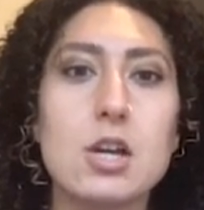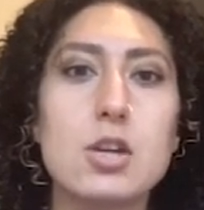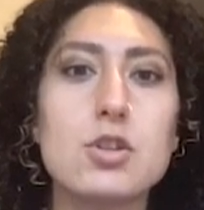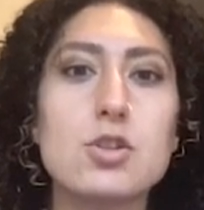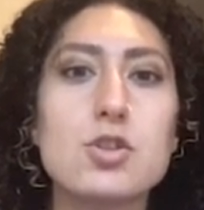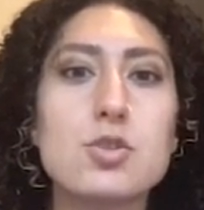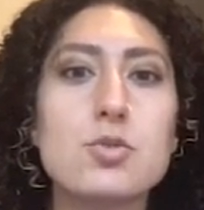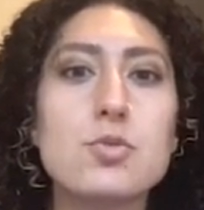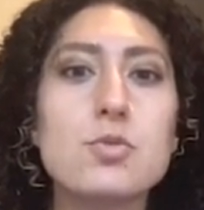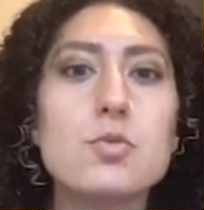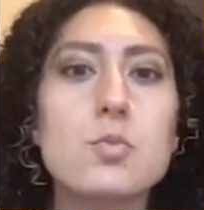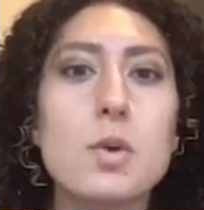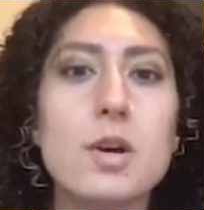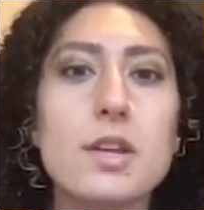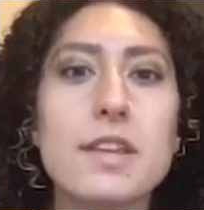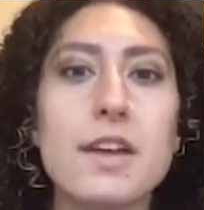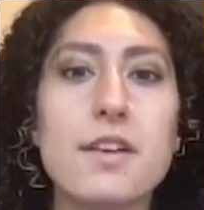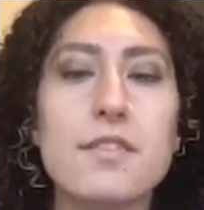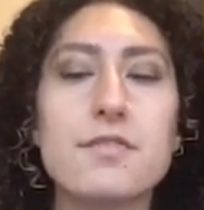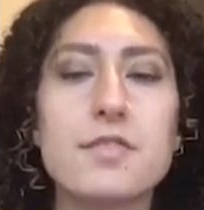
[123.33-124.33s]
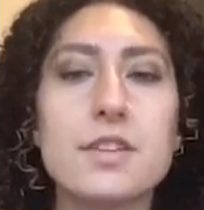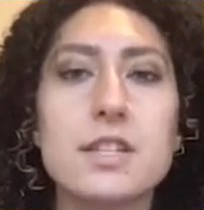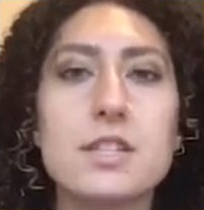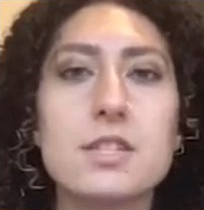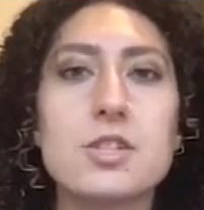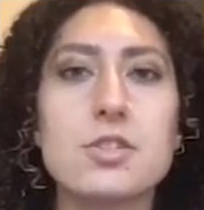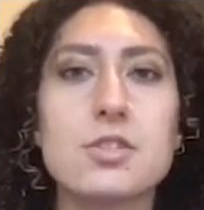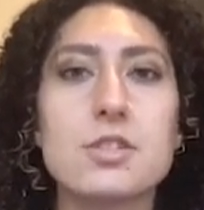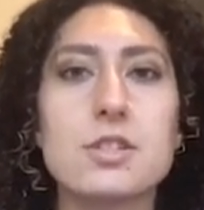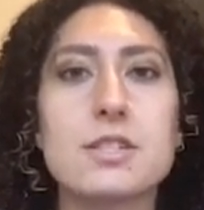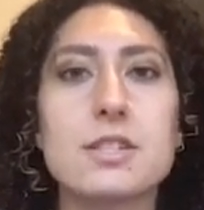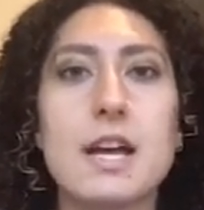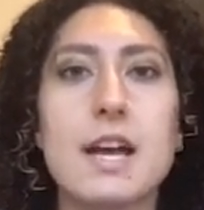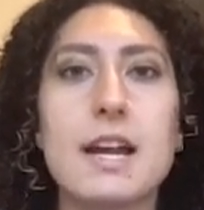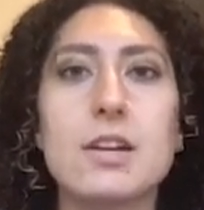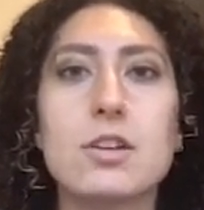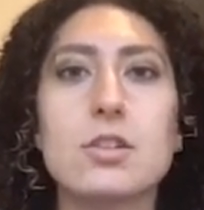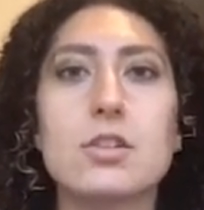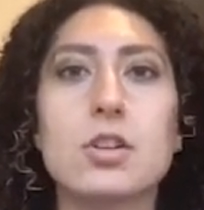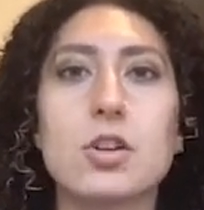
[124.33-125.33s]
choose one that fits your
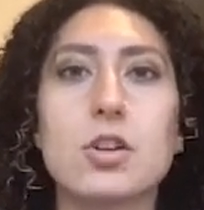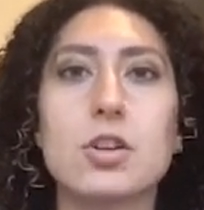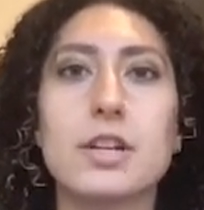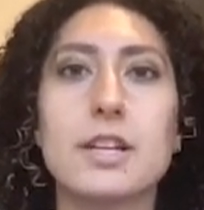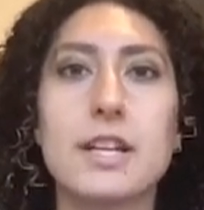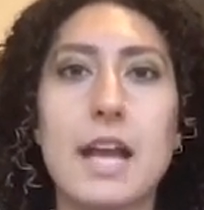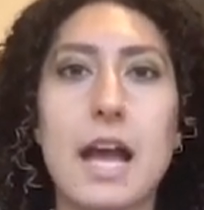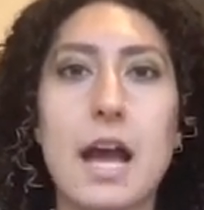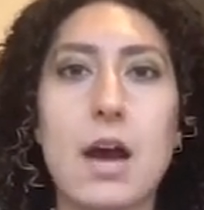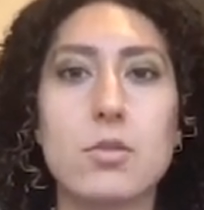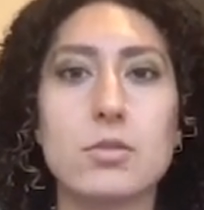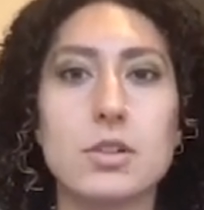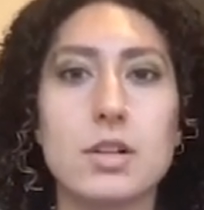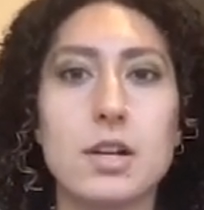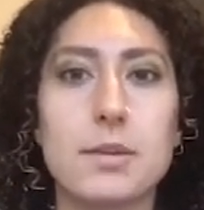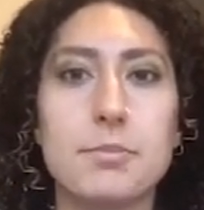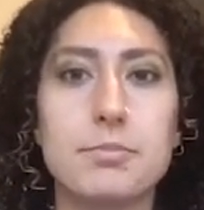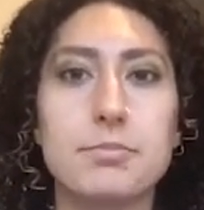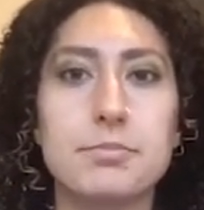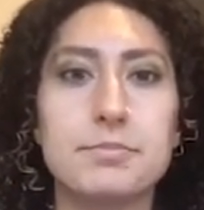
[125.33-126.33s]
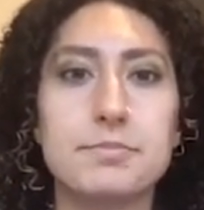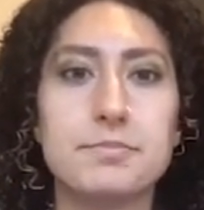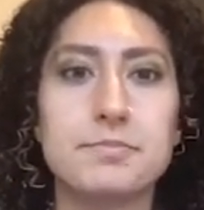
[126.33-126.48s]
desired learning outcome.